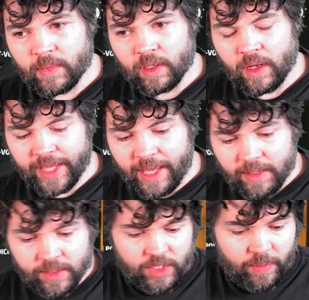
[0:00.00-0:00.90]
Okay,
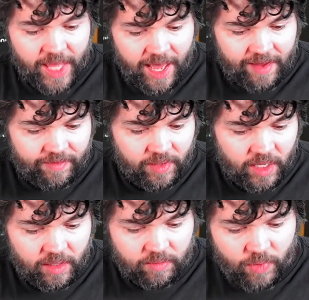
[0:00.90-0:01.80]
so we have
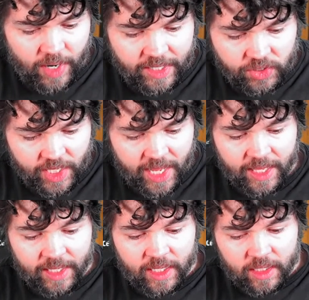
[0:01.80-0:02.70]
a range
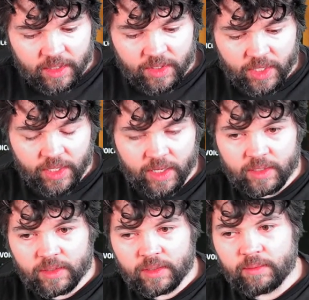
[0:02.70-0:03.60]
there. The
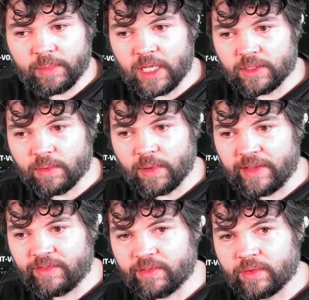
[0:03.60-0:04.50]
pulse wave,